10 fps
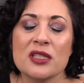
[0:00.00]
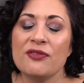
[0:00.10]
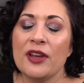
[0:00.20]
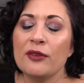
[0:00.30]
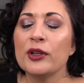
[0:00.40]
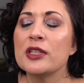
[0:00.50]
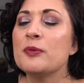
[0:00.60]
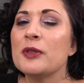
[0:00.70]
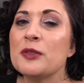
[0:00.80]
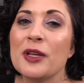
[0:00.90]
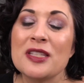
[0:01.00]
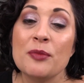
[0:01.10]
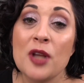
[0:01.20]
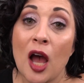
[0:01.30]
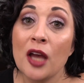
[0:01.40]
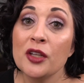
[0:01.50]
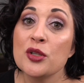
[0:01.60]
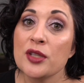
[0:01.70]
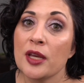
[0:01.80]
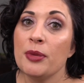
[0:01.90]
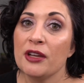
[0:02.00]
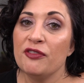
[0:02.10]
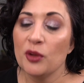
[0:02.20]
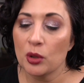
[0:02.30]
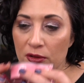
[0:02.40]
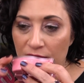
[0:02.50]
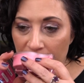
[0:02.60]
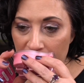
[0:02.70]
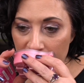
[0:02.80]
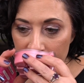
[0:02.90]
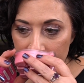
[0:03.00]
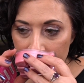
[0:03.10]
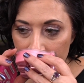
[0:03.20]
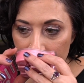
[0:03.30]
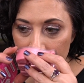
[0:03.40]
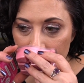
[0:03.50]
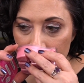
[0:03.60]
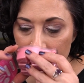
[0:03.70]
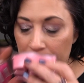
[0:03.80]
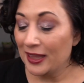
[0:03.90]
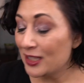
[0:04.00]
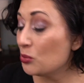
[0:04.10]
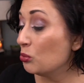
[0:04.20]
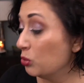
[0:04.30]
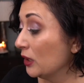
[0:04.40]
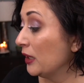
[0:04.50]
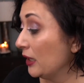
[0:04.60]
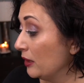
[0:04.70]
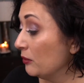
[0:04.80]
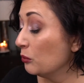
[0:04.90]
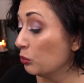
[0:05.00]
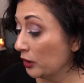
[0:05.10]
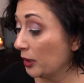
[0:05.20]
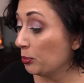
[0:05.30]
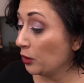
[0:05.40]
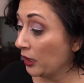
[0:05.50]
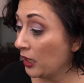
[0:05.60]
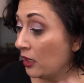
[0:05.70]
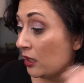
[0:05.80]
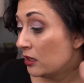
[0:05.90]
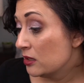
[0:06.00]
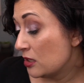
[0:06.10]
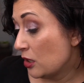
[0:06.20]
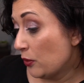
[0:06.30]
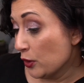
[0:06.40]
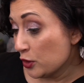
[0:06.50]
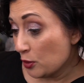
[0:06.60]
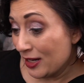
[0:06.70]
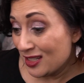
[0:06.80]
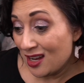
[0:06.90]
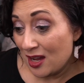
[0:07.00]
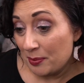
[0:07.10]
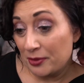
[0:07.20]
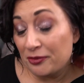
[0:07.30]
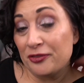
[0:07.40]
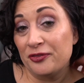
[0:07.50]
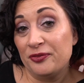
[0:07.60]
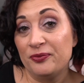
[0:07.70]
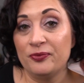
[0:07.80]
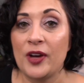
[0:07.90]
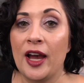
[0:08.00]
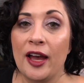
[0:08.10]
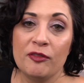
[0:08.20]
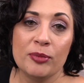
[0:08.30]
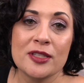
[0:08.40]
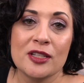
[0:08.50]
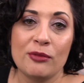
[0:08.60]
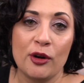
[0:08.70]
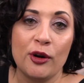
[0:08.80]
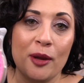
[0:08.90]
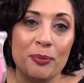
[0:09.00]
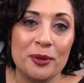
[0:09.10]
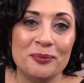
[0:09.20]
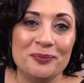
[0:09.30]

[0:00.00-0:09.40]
a favorite is just because I'm not usually a big floral fan. That's really, really pretty. So those are my top 5 plus a runner-up.